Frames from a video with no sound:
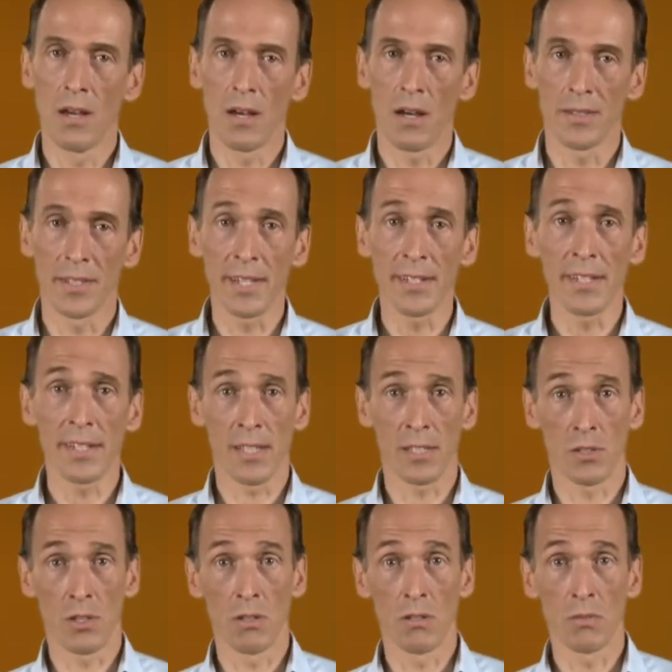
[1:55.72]

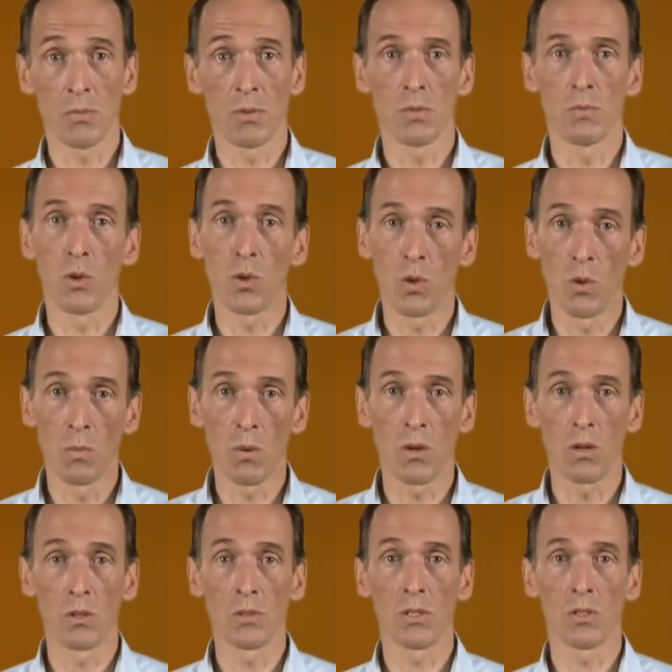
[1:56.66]
A final
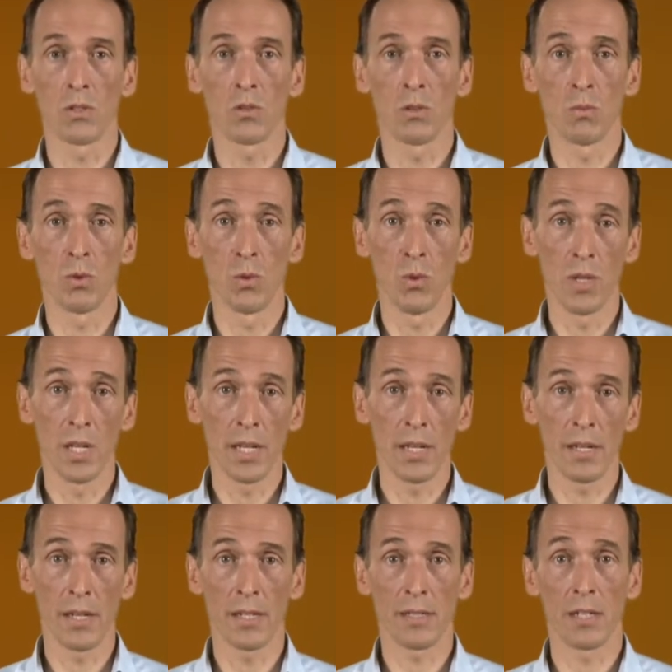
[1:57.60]
example to
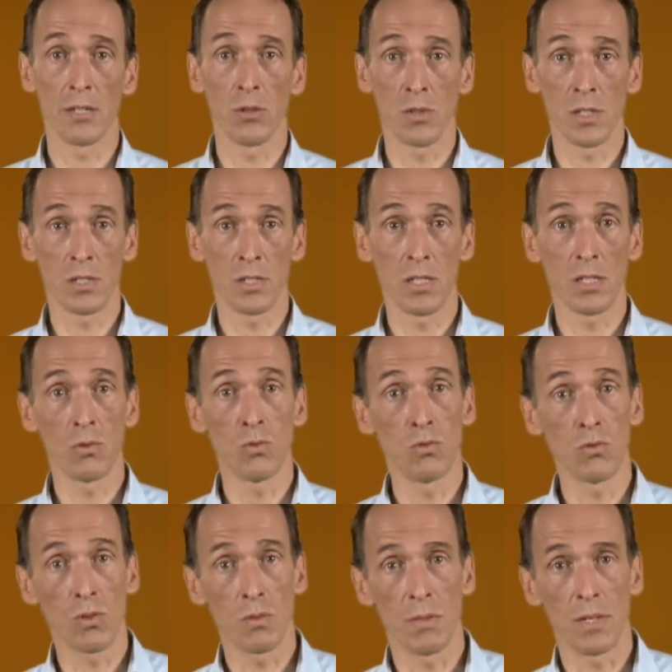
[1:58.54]
understand how milk is the
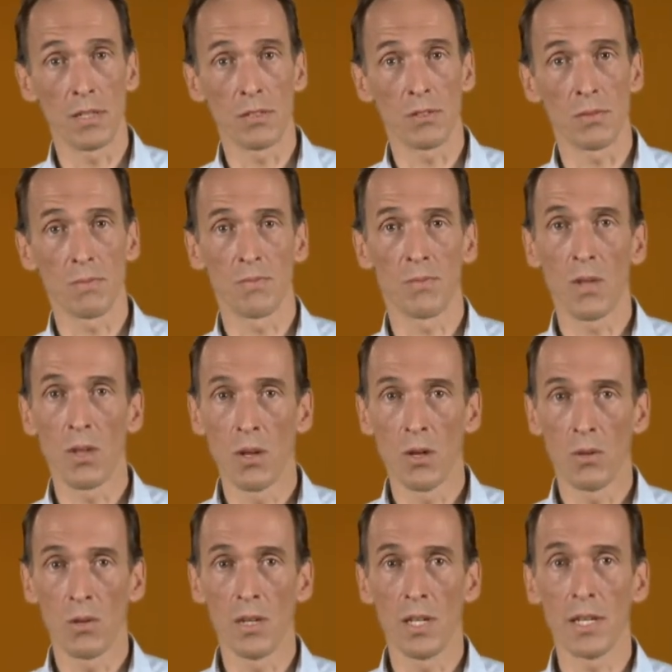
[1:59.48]
basis for
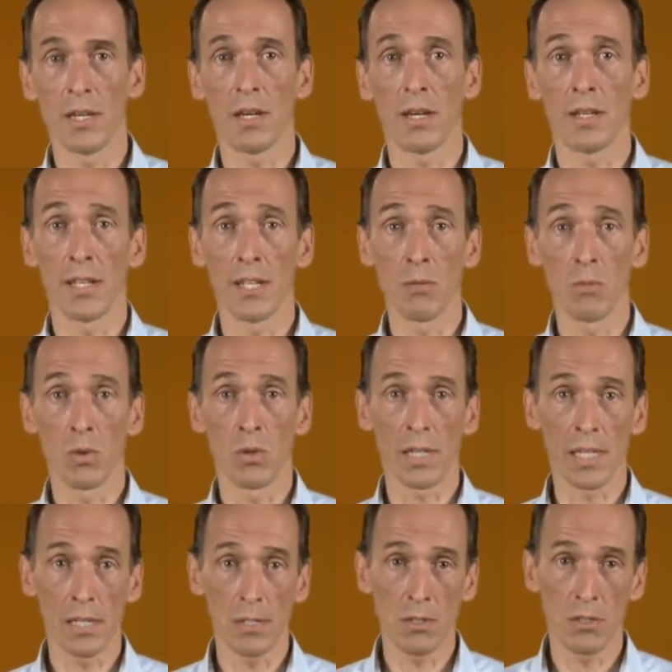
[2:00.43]
cheese.
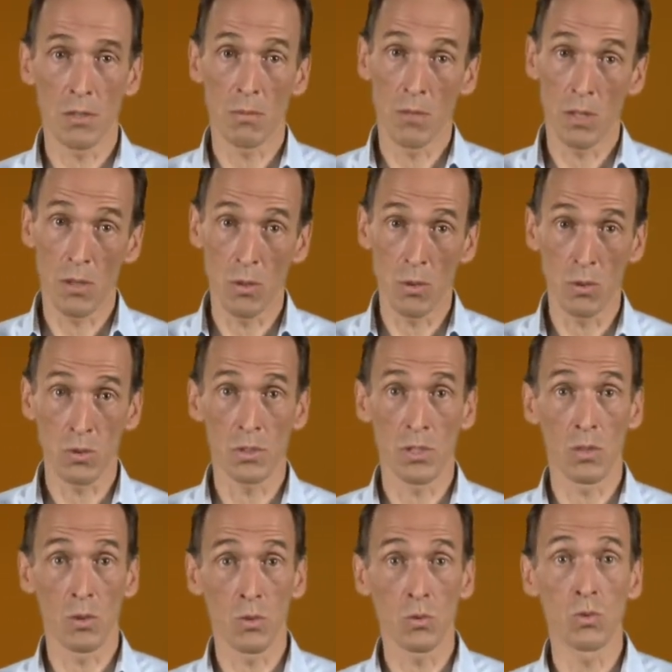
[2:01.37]
Milk is a rich
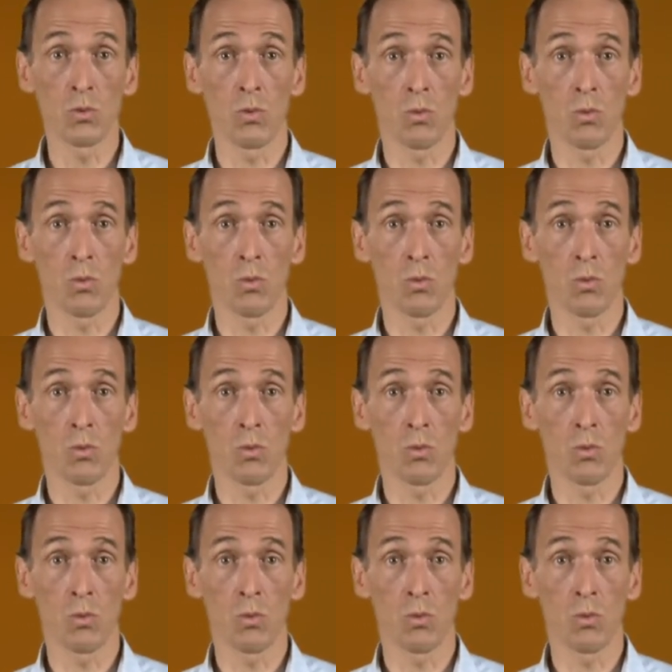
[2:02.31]
foodstuff.